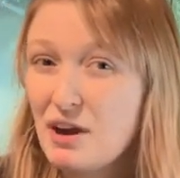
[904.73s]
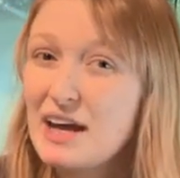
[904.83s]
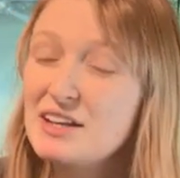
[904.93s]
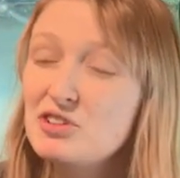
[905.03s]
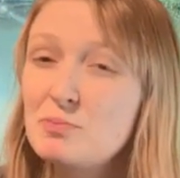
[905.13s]

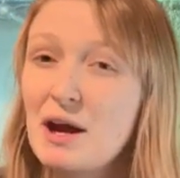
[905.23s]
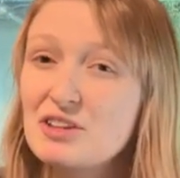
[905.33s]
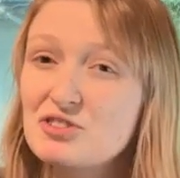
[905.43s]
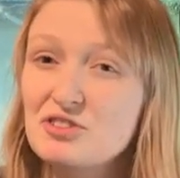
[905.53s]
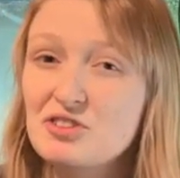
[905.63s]
and it
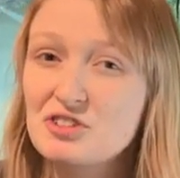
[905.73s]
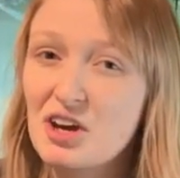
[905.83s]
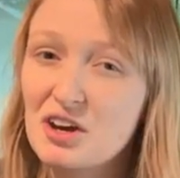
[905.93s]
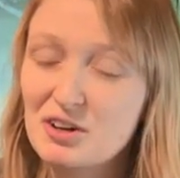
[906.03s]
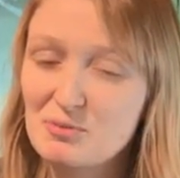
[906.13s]
depends on the
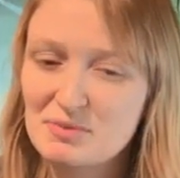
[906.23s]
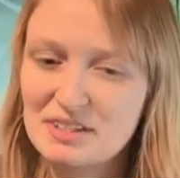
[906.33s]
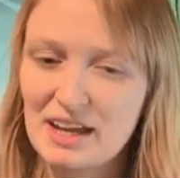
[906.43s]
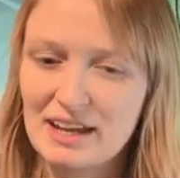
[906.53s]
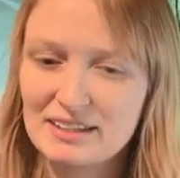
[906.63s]

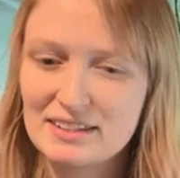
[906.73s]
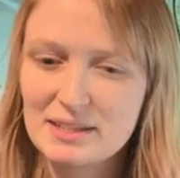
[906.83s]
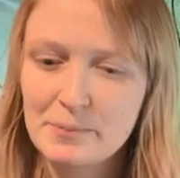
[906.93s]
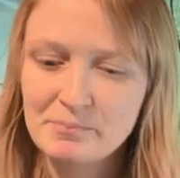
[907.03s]
circumstance.